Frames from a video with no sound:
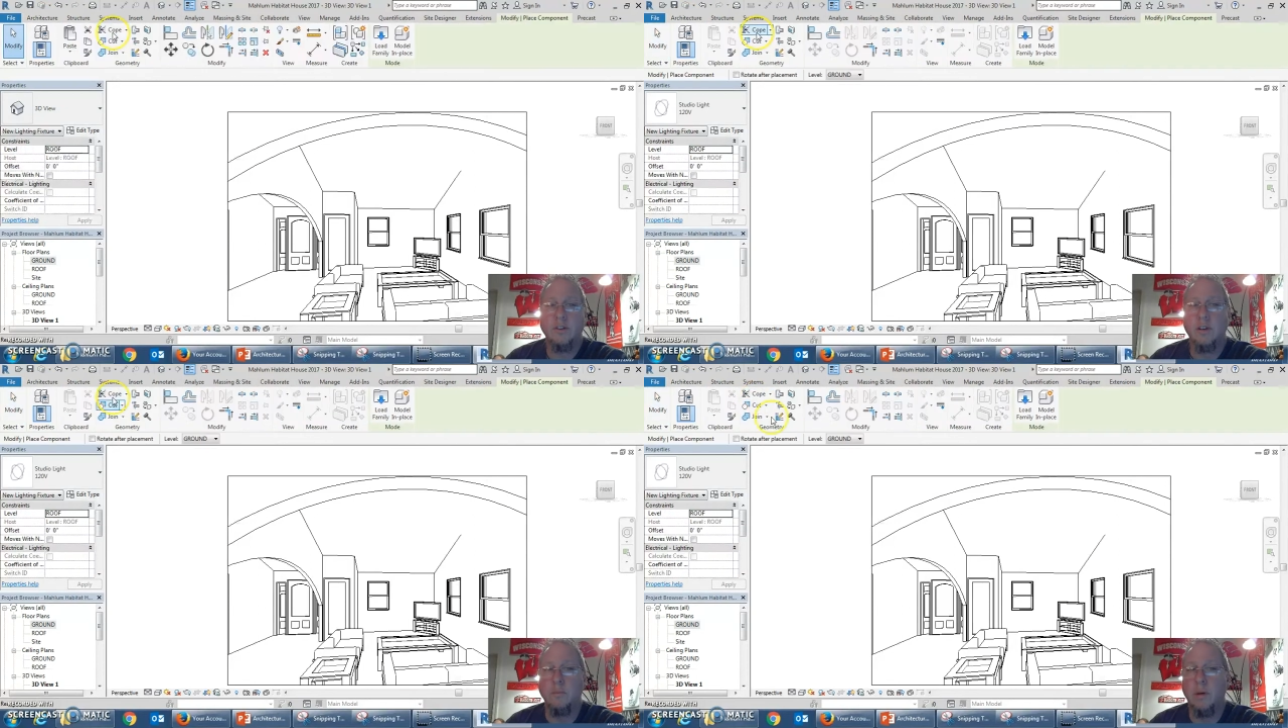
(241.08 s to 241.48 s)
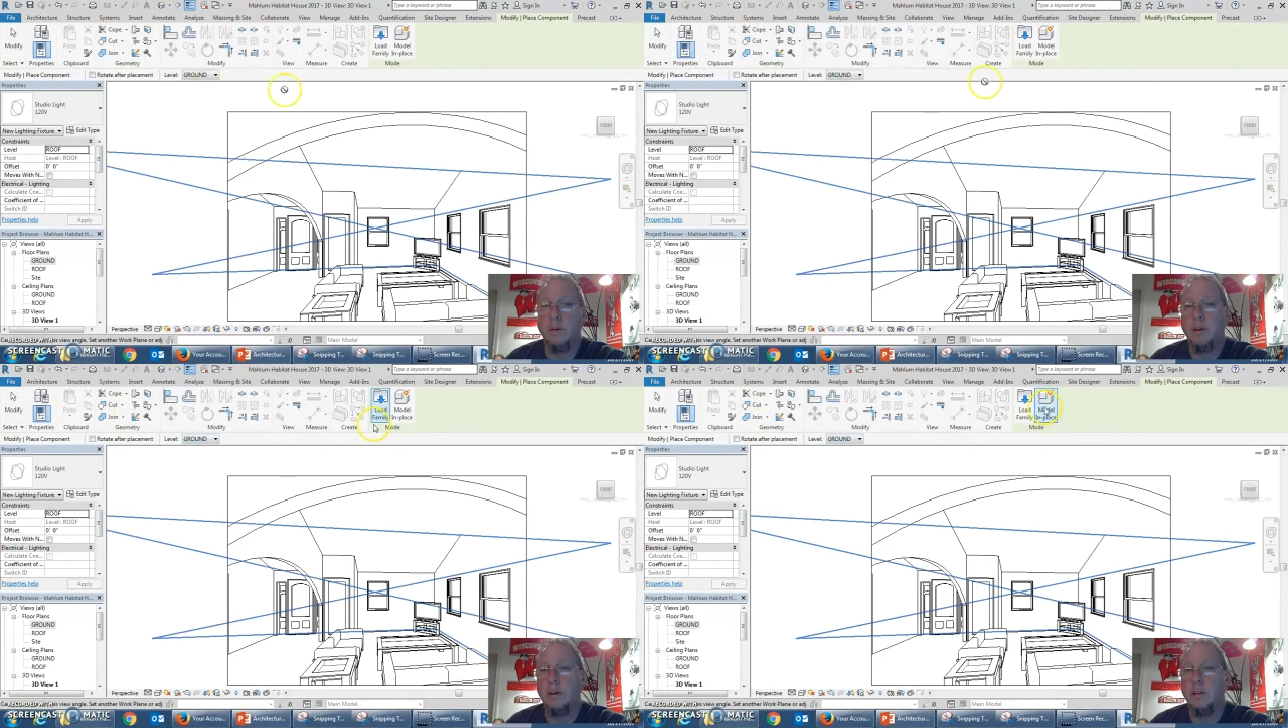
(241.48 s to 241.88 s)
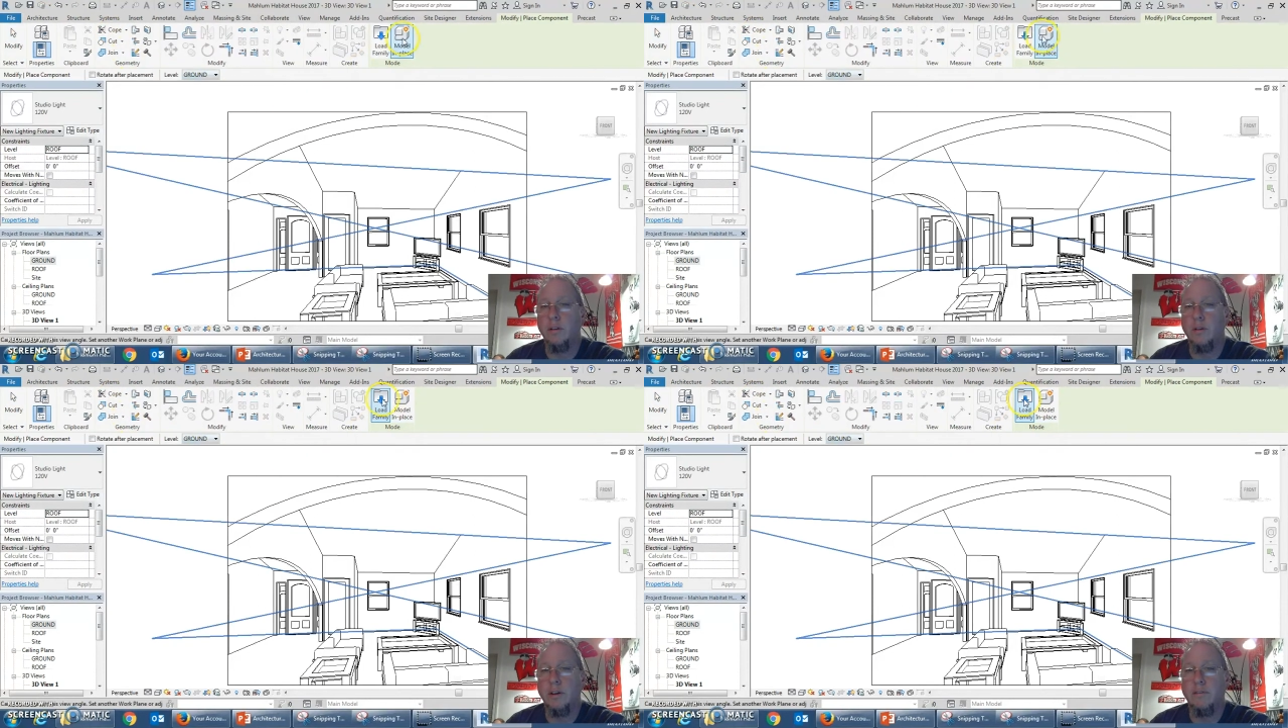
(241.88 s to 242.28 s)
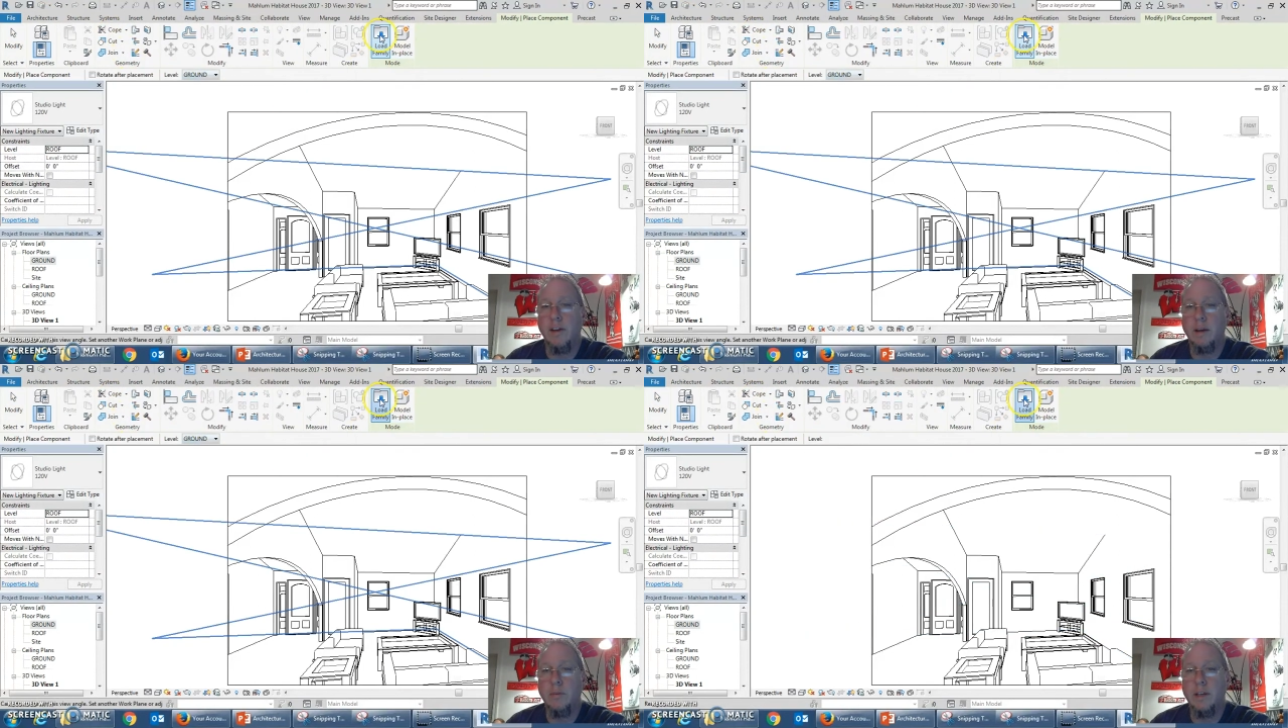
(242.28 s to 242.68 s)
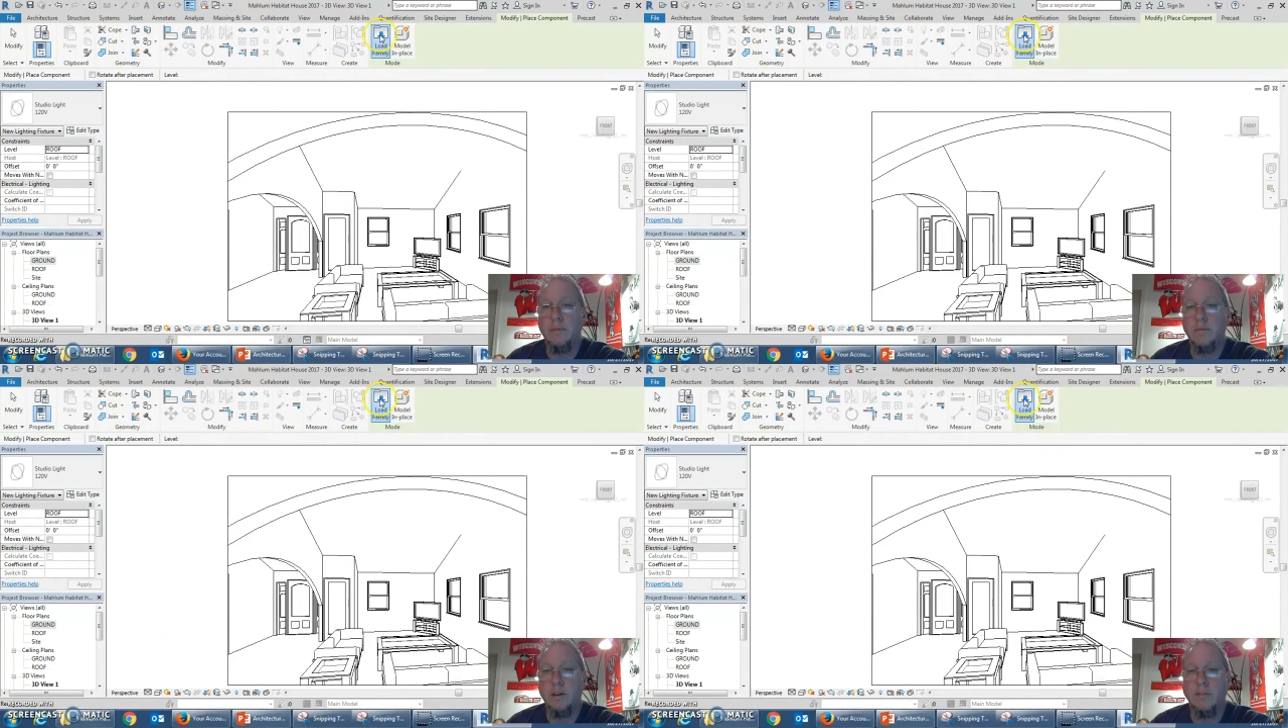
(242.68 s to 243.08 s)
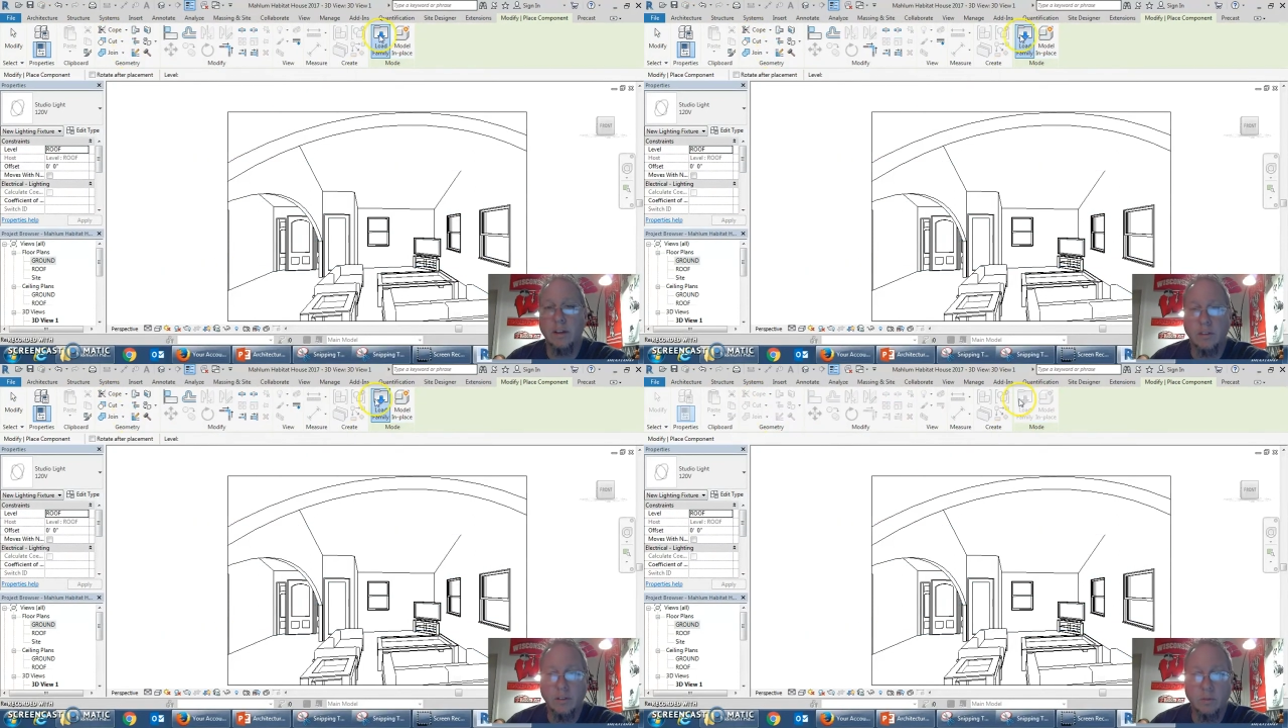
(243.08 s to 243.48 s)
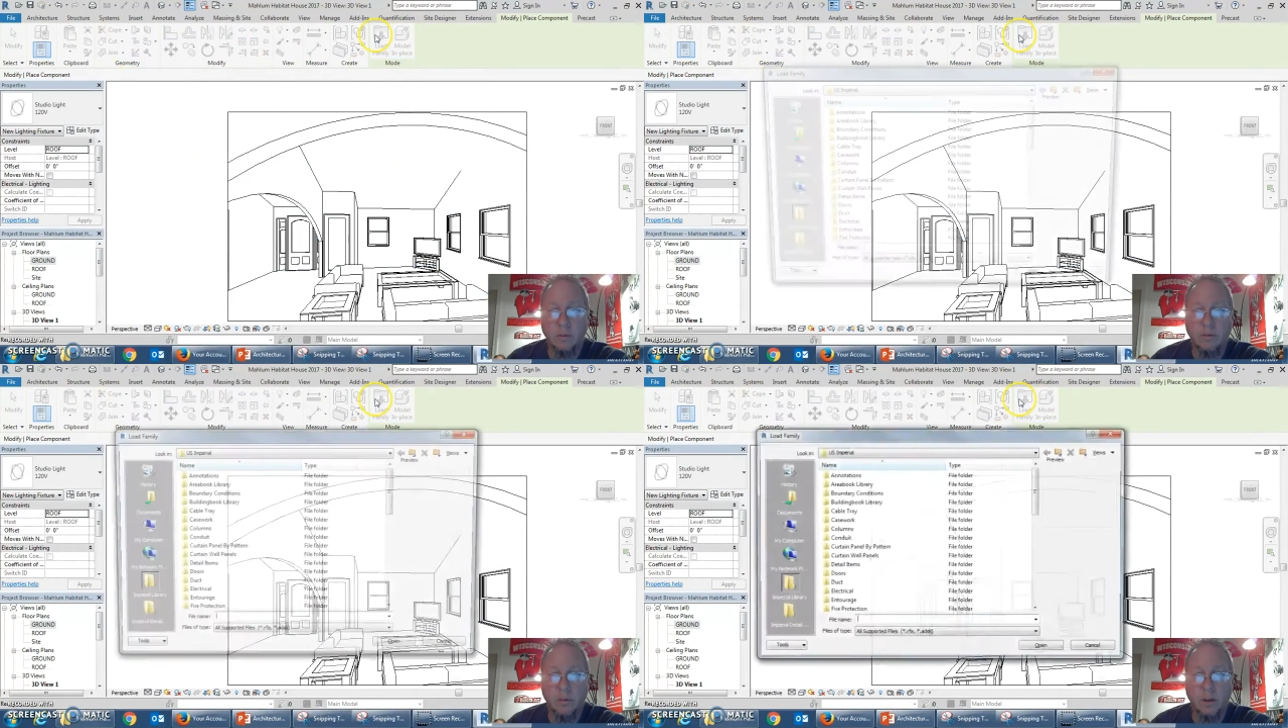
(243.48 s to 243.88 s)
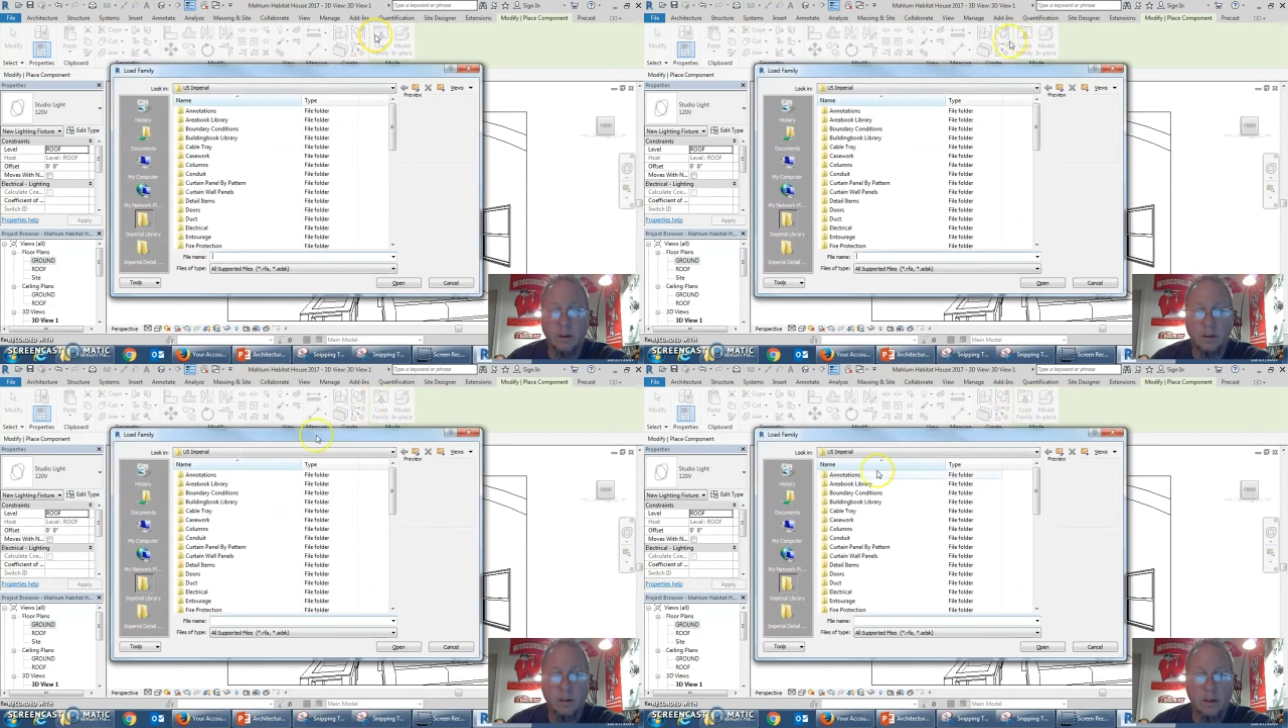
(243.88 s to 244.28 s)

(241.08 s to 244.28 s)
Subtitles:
Component, Load in Family, we've done this before.